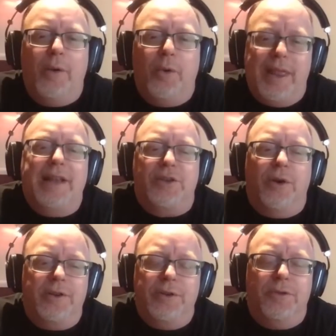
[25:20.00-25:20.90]
where that's
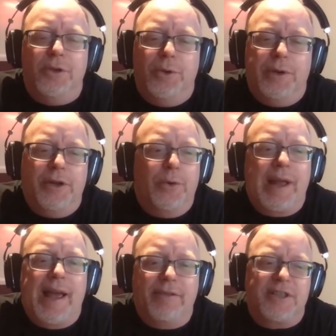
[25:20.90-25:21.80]
all you do. You don't
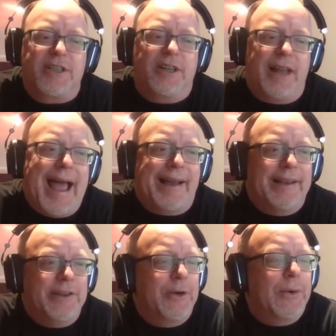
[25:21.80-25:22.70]
have Slack
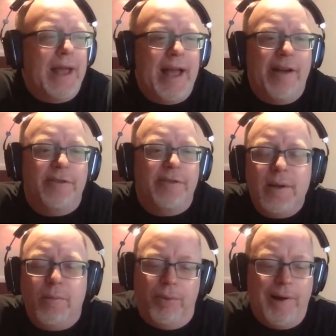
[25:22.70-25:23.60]
and you don't have
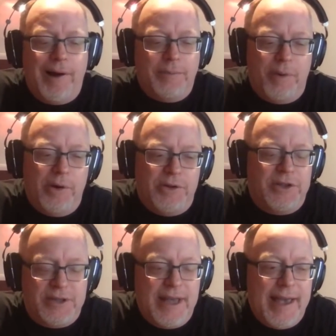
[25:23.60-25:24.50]
blog posts
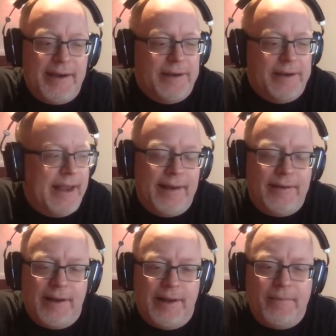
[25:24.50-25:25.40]
to edit
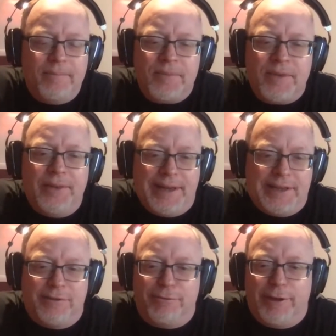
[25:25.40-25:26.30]
and links
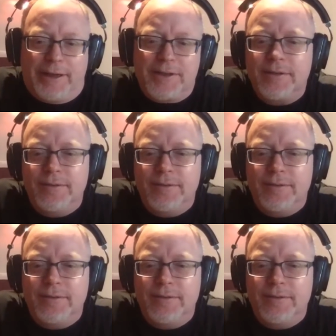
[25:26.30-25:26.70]
to fix.